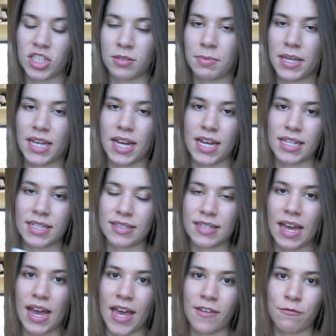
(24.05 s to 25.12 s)
just because
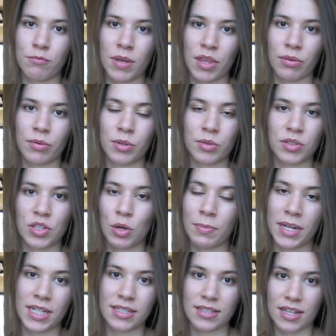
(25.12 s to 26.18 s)
I've been through so
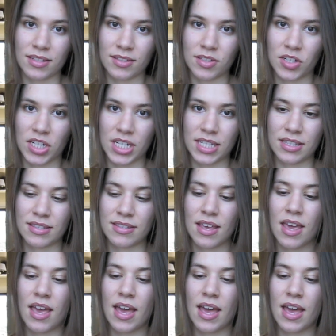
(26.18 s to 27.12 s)
many sunscreens,